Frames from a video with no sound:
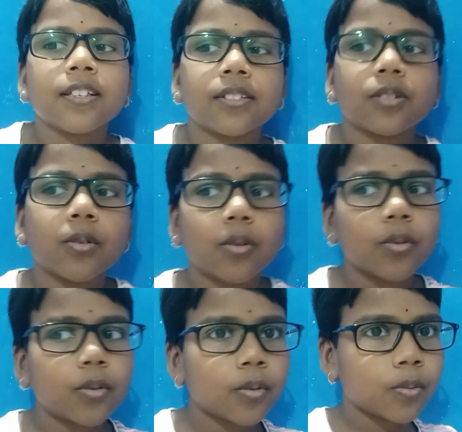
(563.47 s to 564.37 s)

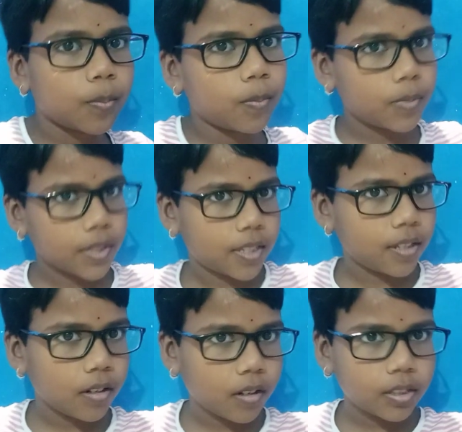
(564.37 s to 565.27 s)
So
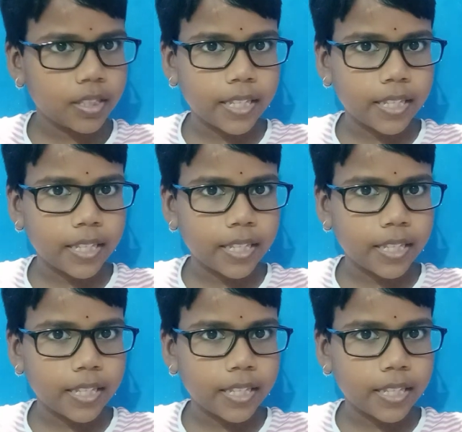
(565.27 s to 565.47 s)
the